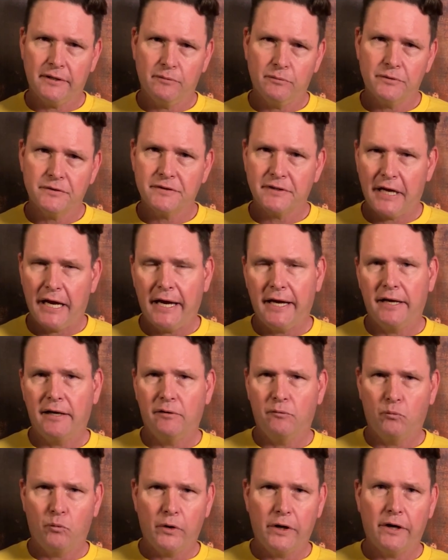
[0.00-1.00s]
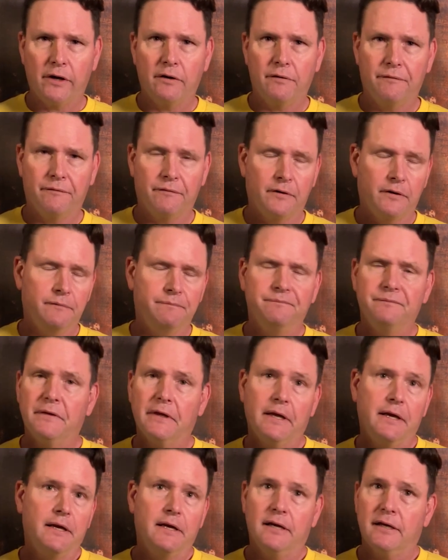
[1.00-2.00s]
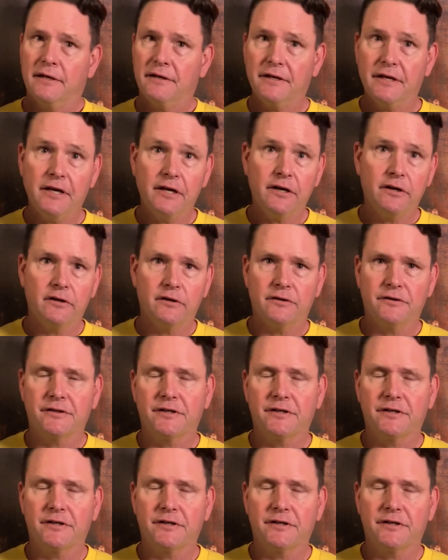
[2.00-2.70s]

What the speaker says: It was tight and weird for years,